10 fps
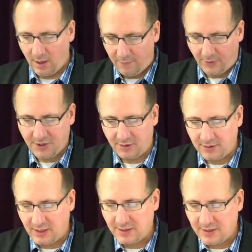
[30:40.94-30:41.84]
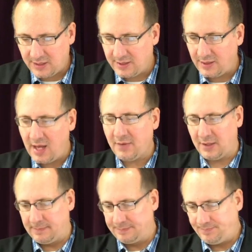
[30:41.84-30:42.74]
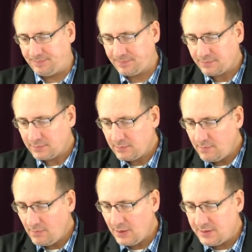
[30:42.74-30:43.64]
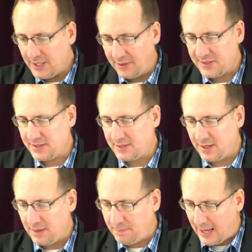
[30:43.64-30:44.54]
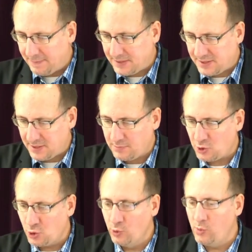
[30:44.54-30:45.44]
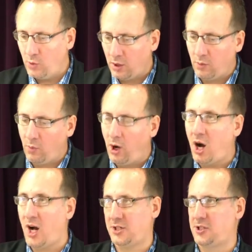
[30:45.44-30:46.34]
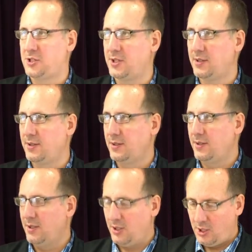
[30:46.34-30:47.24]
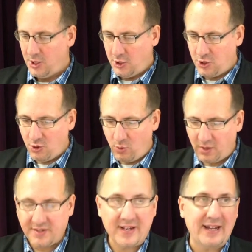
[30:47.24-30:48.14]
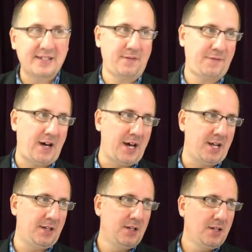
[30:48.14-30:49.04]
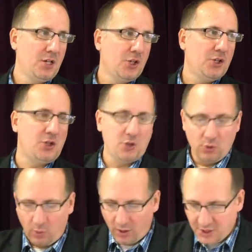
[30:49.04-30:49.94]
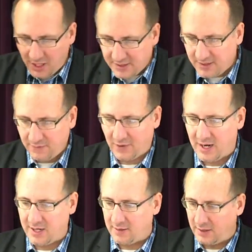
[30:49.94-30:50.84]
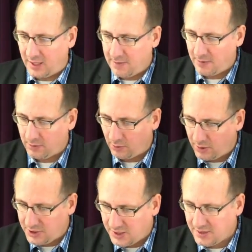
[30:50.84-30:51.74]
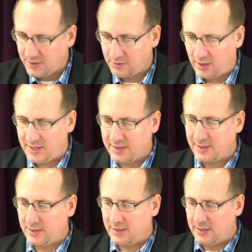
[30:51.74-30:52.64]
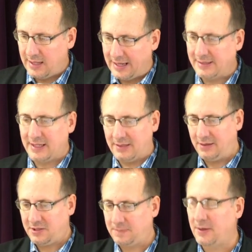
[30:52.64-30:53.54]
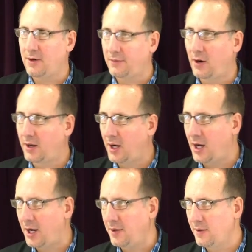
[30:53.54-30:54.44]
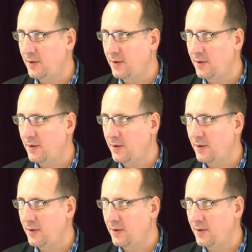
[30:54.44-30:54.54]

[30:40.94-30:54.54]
1 Corinthians 6:11 tells us that in baptism you were washed, you were sanctified, you were justified in the name of the Lord Jesus Christ and in the Spirit of our God.